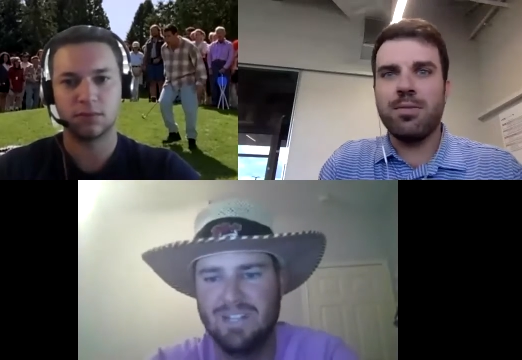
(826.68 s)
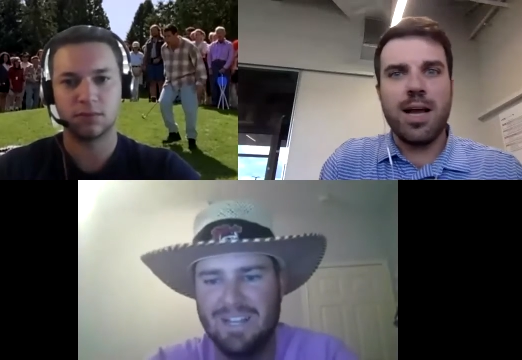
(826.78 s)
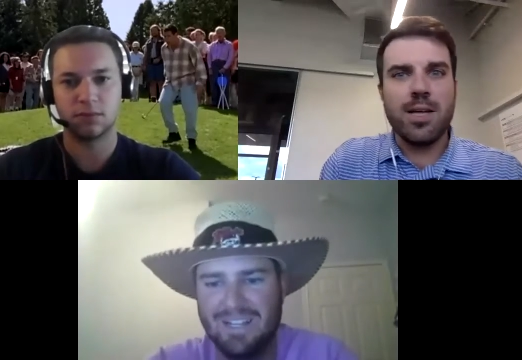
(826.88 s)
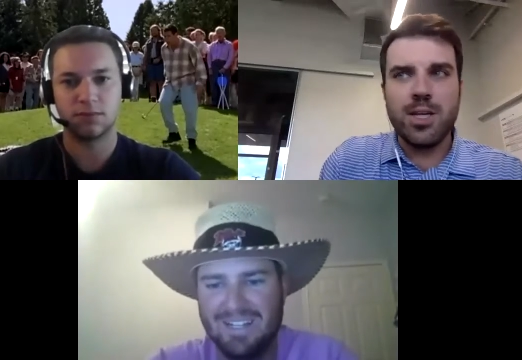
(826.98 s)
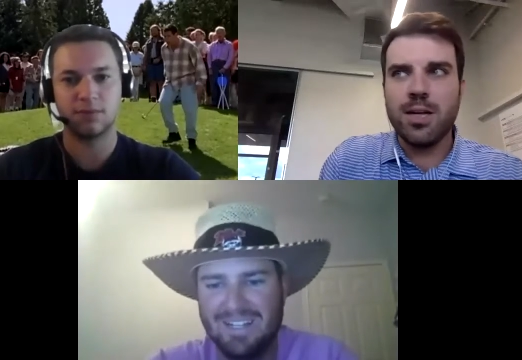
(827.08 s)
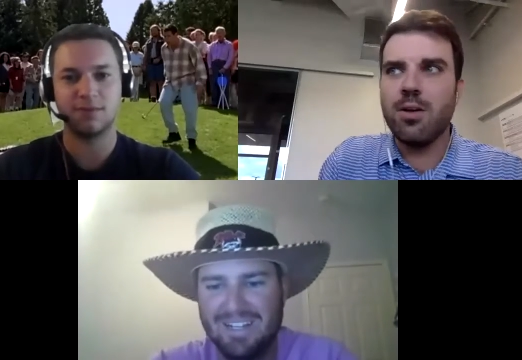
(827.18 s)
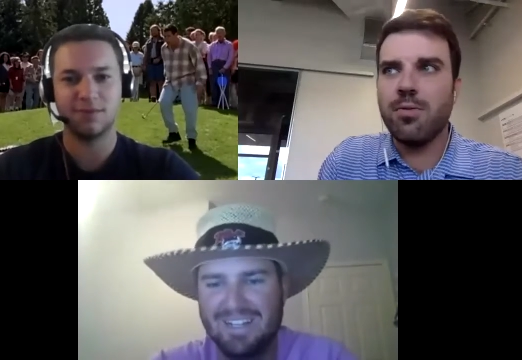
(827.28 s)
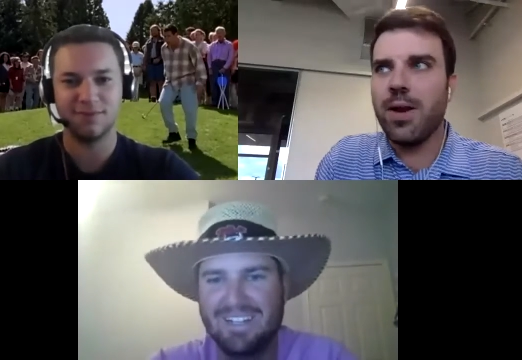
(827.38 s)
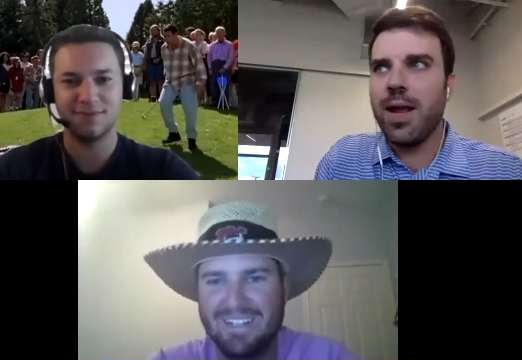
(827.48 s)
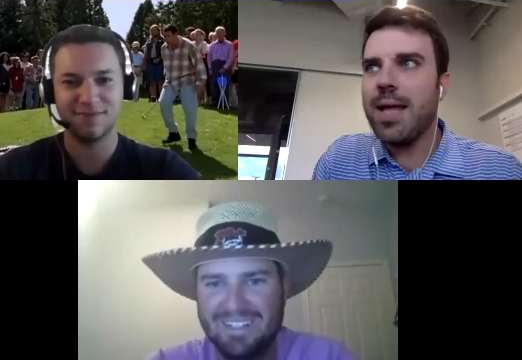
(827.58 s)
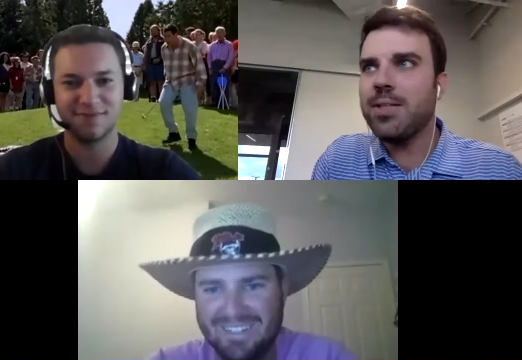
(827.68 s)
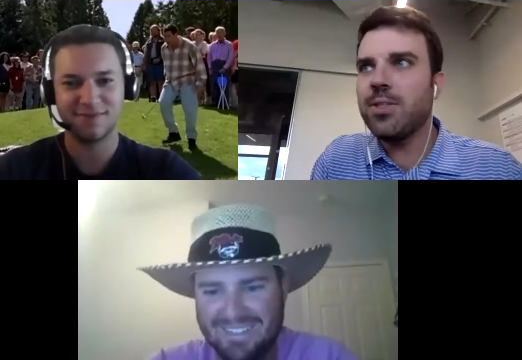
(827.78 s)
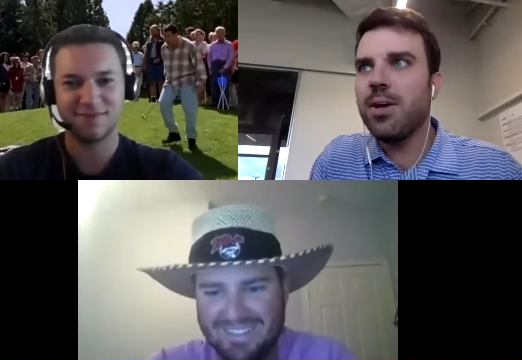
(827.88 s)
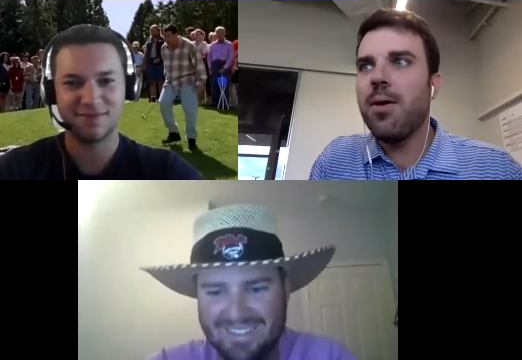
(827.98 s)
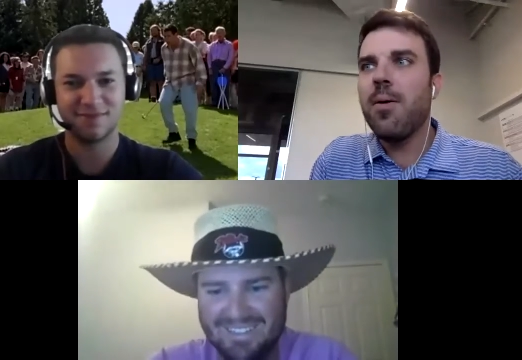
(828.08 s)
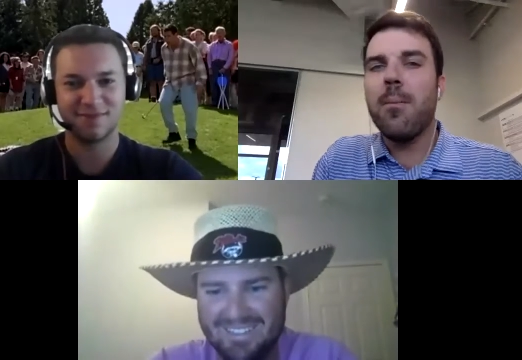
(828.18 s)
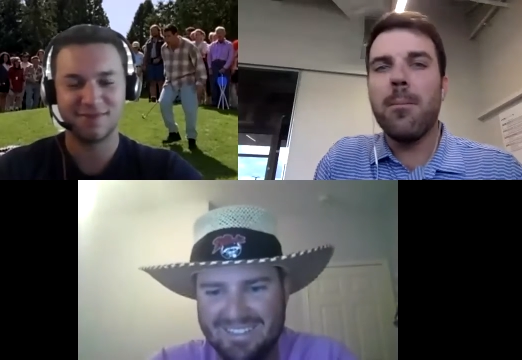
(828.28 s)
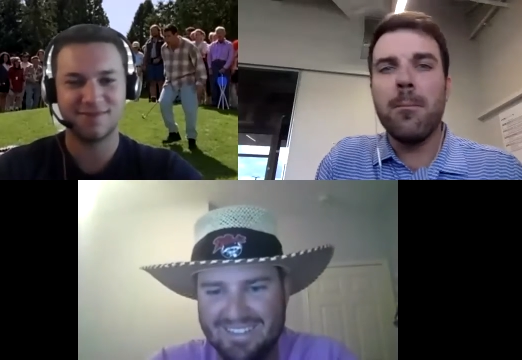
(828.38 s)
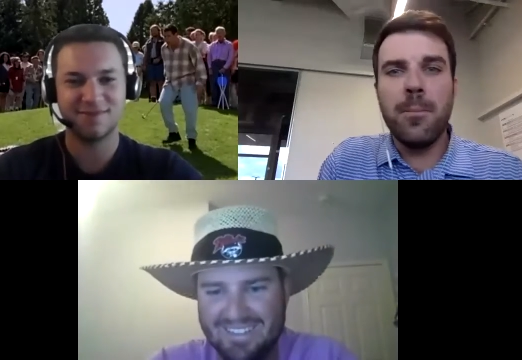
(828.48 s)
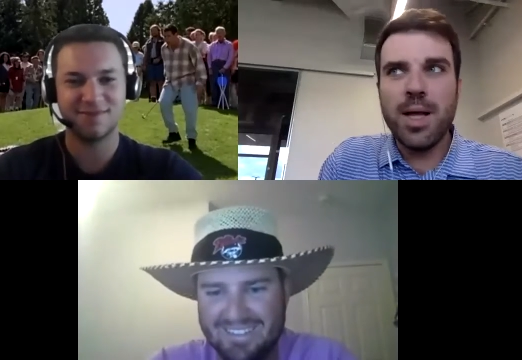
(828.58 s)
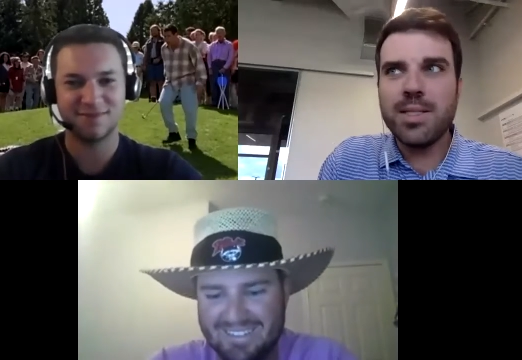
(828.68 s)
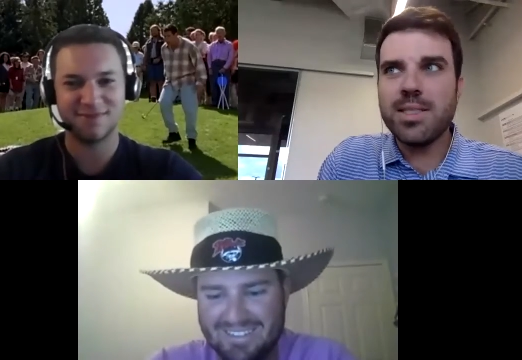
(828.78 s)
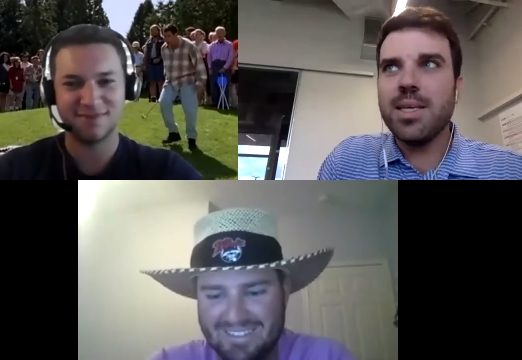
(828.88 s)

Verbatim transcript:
Speaker 1: hashtag no free ads. But